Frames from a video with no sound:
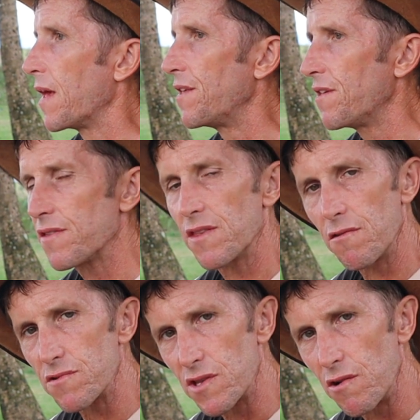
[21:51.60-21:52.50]
and yet
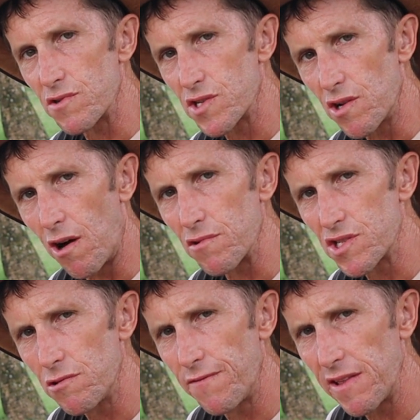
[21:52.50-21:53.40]
I was
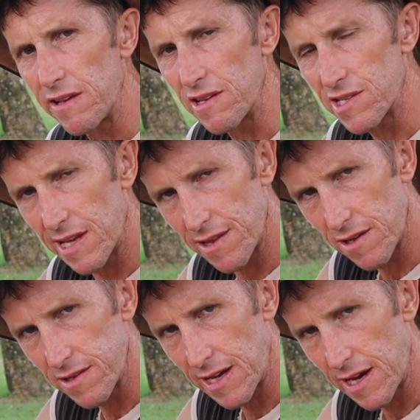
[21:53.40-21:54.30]
still feeling
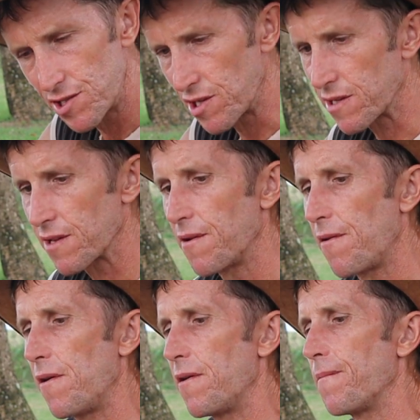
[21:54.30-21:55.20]
lethargic.
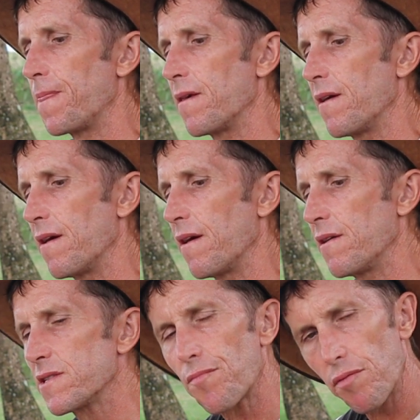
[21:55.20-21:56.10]
And
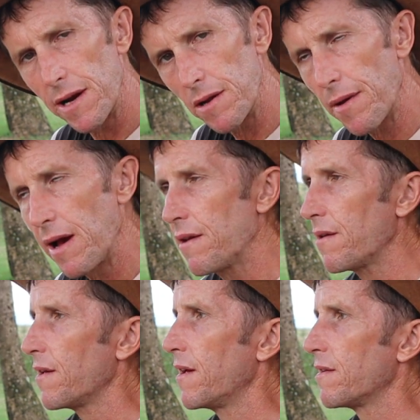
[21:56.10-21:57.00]
as I prayed about
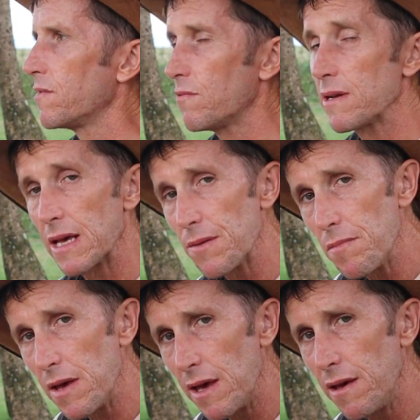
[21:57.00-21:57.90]
it, and the Lord led
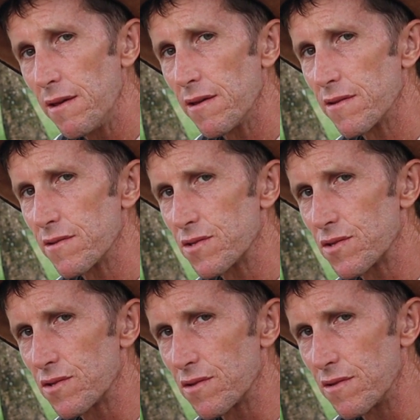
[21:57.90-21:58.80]
me
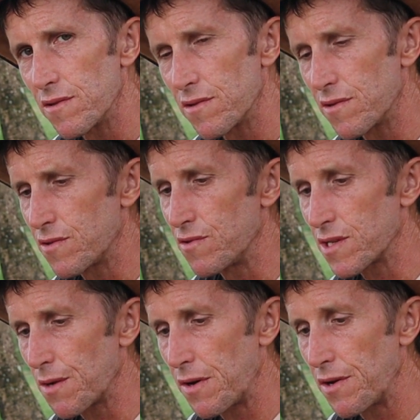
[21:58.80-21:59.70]
to
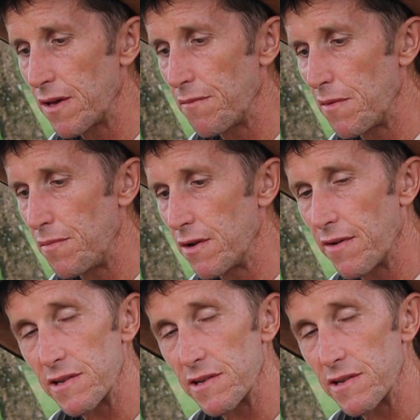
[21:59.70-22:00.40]
someone to give me a bit of